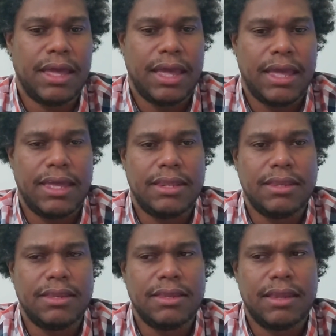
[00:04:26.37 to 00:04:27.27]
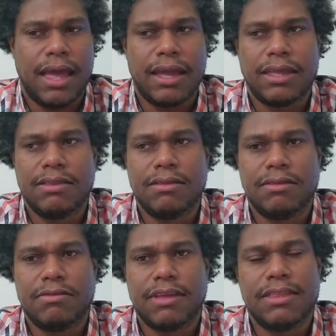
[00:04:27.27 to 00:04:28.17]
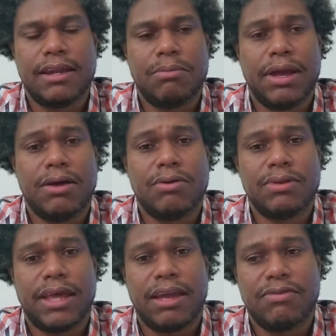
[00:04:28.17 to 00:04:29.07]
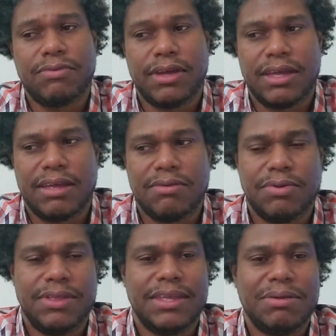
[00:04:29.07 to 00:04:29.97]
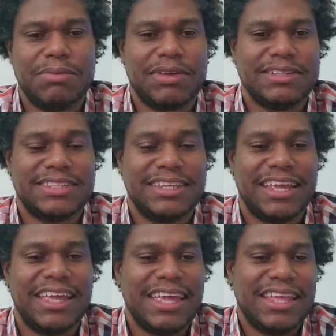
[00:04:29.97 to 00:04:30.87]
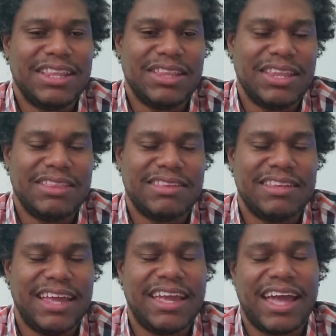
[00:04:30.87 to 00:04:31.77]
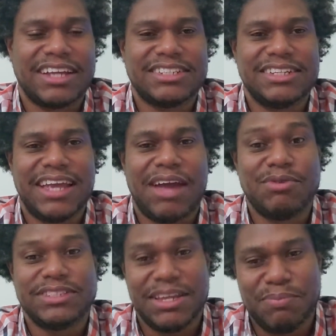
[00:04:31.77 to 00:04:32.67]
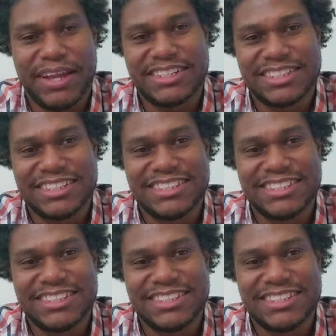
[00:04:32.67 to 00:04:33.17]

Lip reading: And I can say that in my own life, because today actually I was impatient.